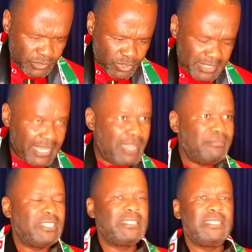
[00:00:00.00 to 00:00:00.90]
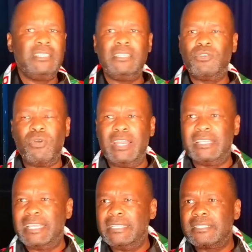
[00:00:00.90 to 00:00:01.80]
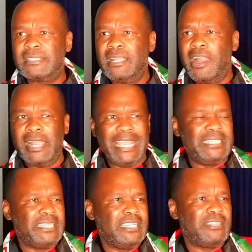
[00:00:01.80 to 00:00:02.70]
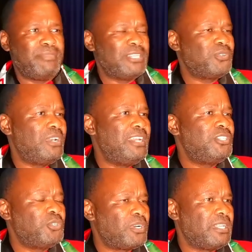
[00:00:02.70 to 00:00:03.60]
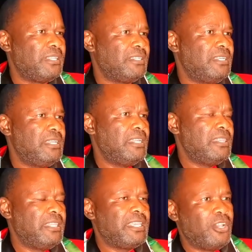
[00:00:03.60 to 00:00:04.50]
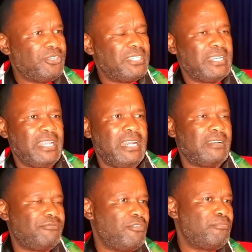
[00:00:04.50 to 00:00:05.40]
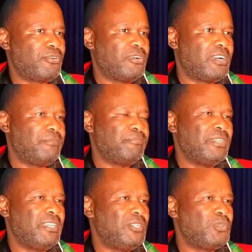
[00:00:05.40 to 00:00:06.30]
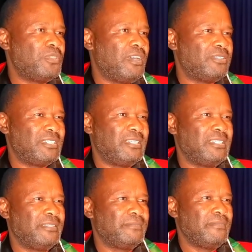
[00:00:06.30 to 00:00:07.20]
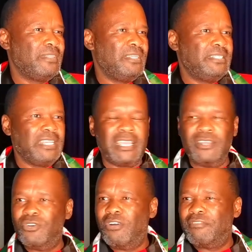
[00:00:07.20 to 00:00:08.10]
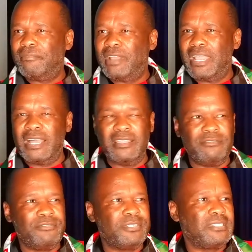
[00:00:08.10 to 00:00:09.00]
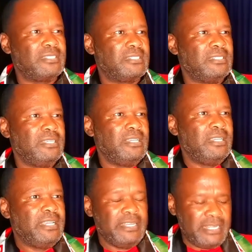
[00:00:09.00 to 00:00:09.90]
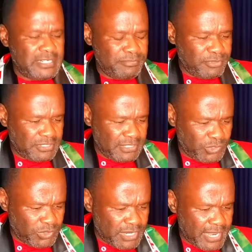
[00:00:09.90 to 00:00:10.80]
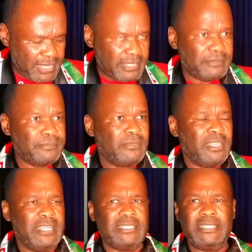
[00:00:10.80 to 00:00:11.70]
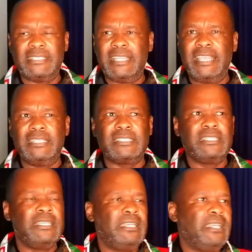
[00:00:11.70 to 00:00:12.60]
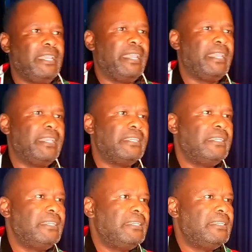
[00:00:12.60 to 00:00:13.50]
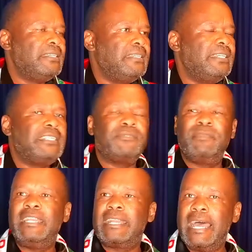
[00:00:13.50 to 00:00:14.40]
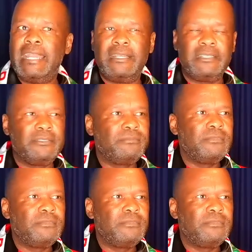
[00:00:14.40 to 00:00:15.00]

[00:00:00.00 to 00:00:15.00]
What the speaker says: So the MTC equally gets hijacked, particularly during the chaotic land reform program in 2000, taken over by other forces. And the CCC today, as it stands, it has been run